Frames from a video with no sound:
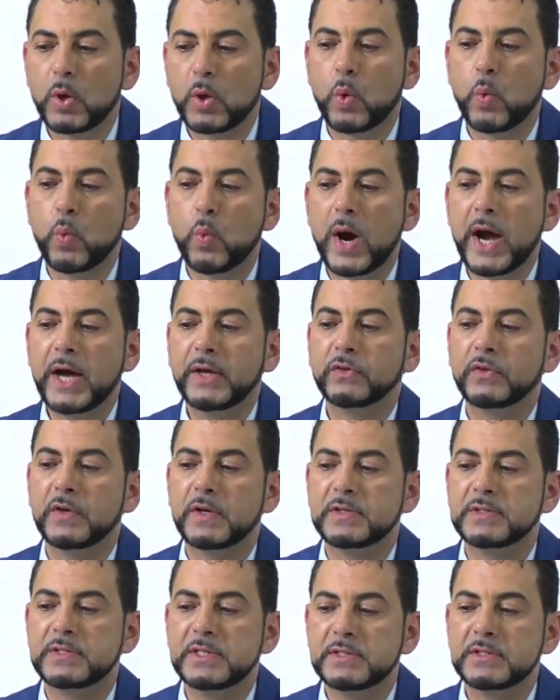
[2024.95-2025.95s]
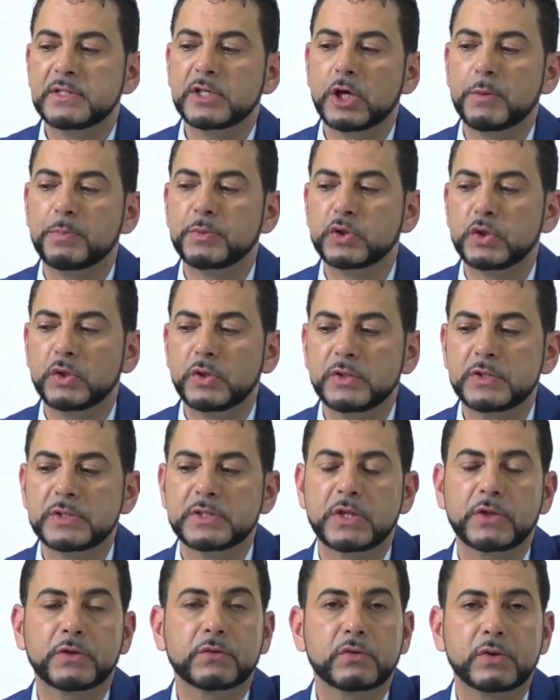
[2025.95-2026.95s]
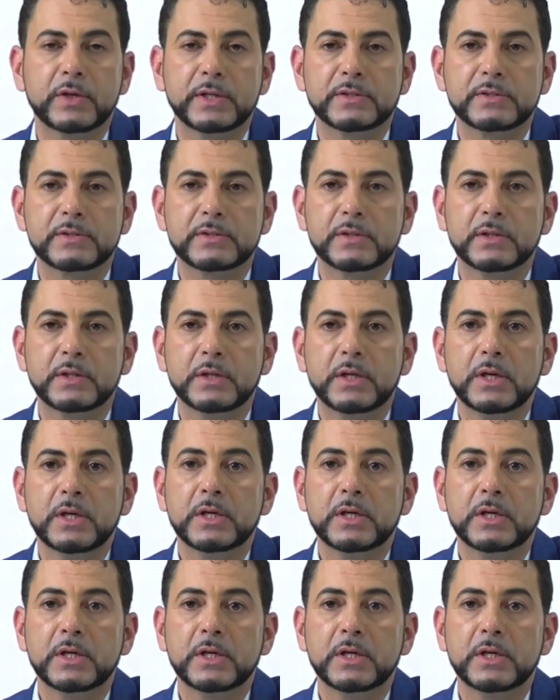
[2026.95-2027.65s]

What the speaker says: way to existing opportunities and threats.